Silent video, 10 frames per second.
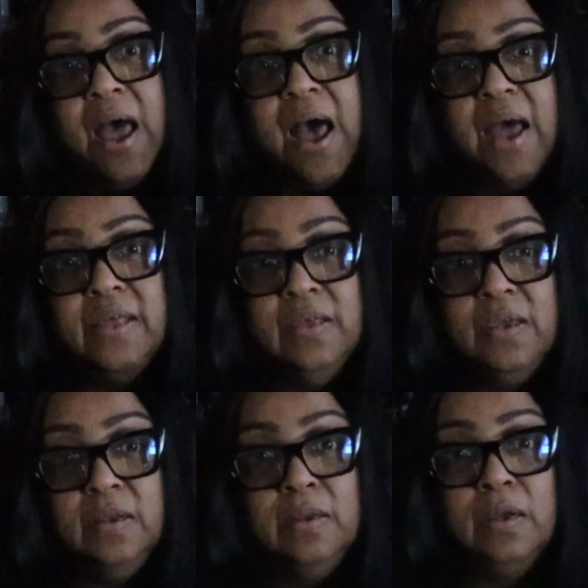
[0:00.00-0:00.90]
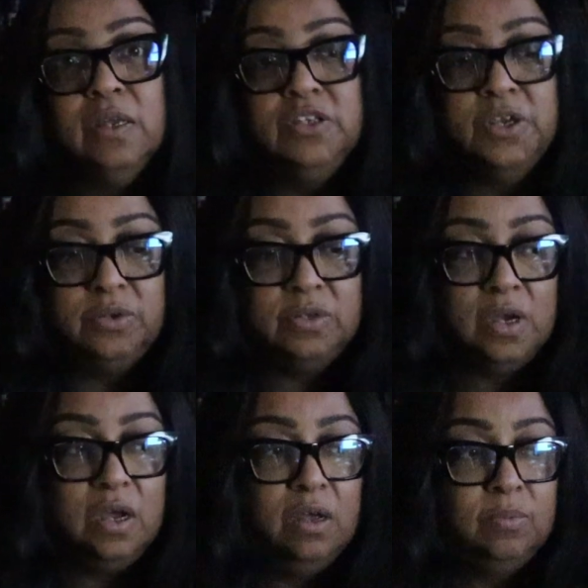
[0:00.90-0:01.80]
I then continued
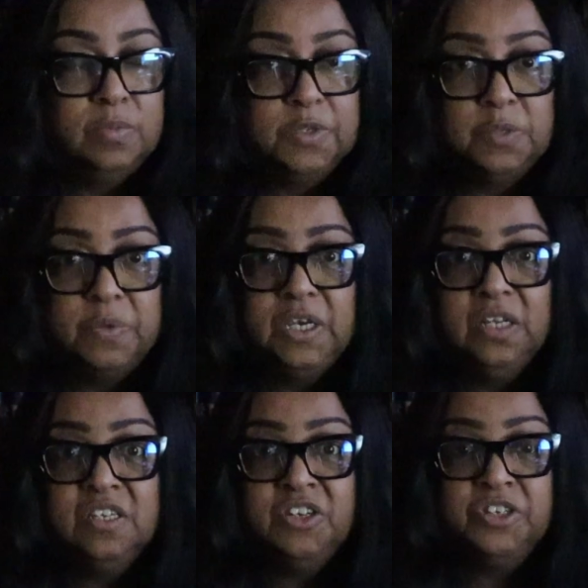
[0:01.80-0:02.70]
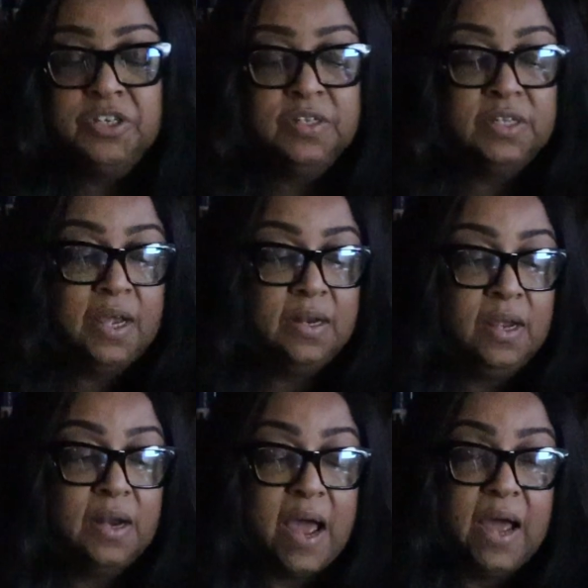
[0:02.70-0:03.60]
to speak intentions, and
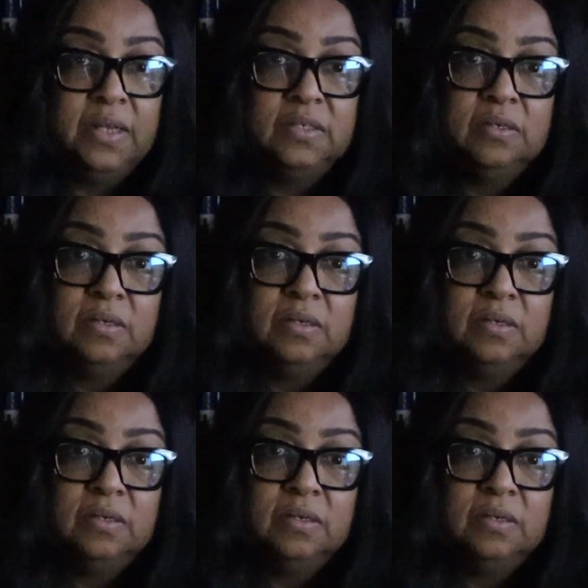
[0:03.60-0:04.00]
then I